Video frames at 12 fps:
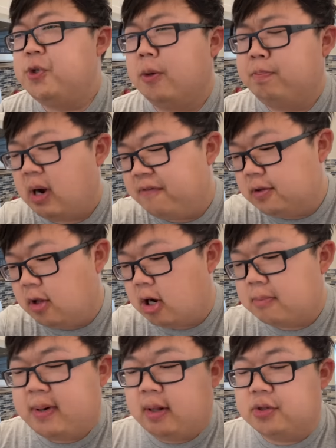your
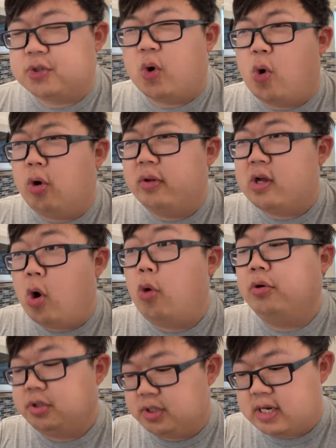Buffalong Bill is a Holy
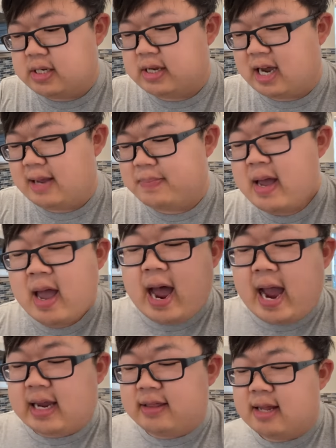Holstein type.
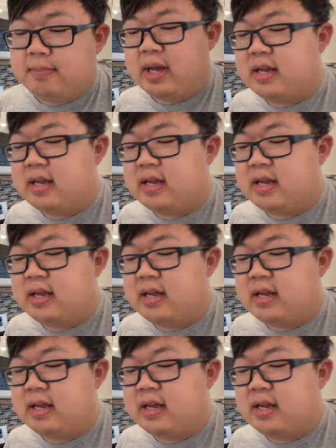I can then play